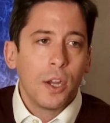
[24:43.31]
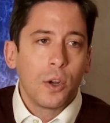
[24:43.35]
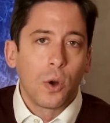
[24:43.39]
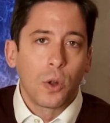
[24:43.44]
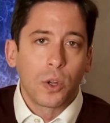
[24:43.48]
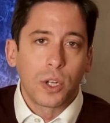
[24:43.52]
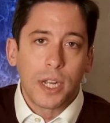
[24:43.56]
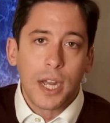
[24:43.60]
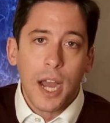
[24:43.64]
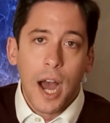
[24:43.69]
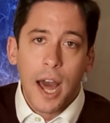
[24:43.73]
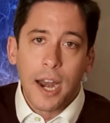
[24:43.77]

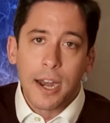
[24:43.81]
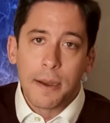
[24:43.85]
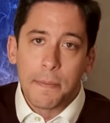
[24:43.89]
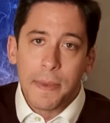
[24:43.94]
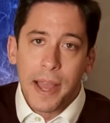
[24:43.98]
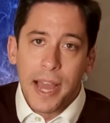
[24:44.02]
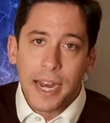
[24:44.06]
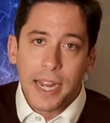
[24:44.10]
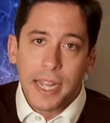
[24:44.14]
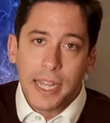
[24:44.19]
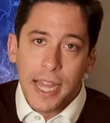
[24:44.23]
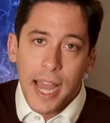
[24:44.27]
called God and
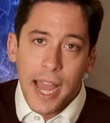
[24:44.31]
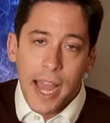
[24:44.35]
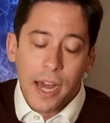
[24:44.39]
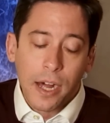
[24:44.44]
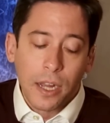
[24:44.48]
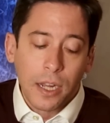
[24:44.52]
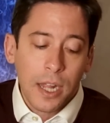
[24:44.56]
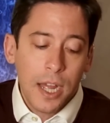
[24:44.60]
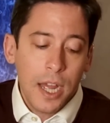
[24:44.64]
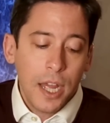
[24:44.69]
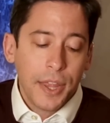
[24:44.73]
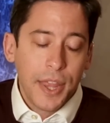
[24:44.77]
Man at
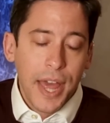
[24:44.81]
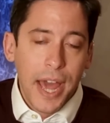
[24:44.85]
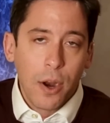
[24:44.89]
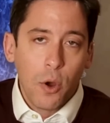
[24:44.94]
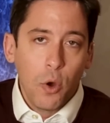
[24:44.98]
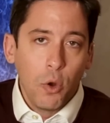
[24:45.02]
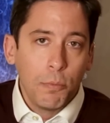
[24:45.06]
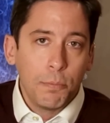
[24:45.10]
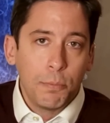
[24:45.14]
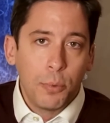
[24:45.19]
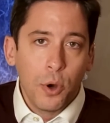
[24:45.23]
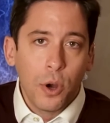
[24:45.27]
Yale, that
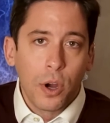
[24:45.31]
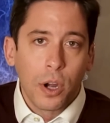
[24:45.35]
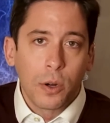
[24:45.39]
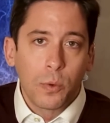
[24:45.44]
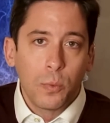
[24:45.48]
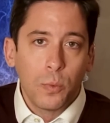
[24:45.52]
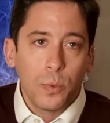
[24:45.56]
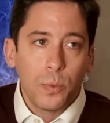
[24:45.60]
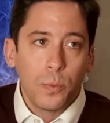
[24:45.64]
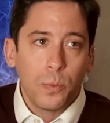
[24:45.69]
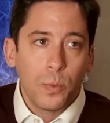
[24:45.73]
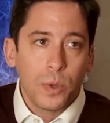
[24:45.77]
whole
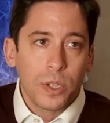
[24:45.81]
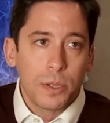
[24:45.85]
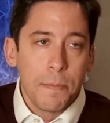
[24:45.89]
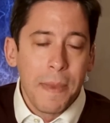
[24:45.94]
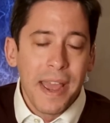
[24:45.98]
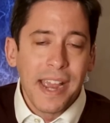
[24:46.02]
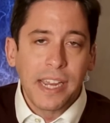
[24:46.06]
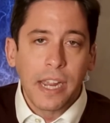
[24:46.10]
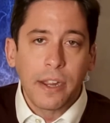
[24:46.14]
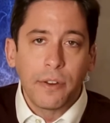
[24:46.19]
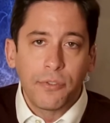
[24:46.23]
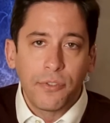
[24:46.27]
book w- was
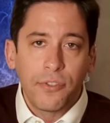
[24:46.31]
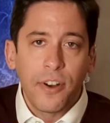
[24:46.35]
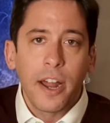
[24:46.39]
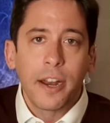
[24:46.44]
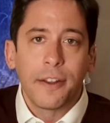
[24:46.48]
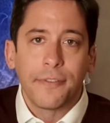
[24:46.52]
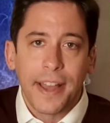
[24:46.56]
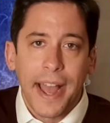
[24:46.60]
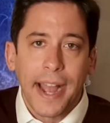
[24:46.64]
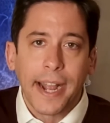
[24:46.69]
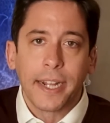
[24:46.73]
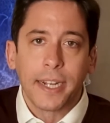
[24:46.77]
making
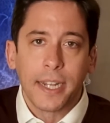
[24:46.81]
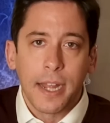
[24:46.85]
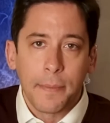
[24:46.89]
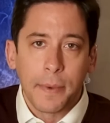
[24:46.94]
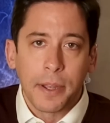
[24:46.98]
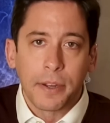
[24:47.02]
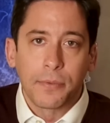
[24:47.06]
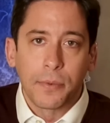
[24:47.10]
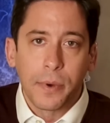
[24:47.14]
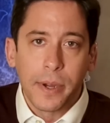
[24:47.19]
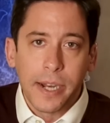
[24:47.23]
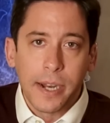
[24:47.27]
fun of
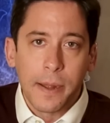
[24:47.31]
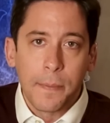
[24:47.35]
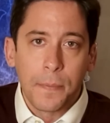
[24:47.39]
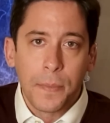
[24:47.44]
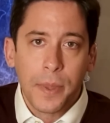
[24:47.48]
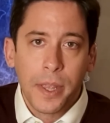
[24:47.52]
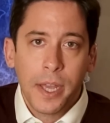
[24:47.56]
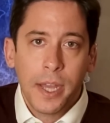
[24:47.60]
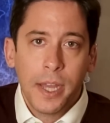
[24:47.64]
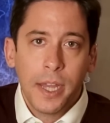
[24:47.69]
academic freedom.